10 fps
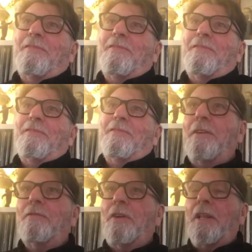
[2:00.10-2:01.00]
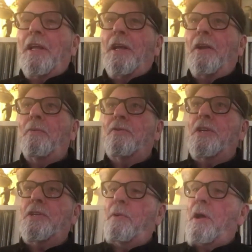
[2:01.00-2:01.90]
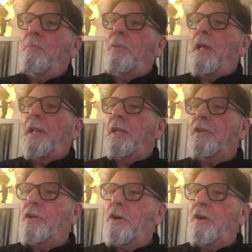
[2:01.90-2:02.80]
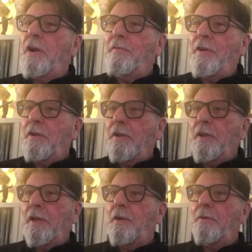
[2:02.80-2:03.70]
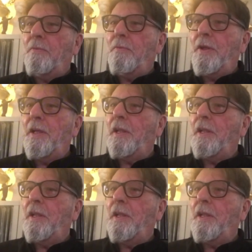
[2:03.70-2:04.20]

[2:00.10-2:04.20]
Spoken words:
I don't know. Like I don't sit around playing the guitar ever, really.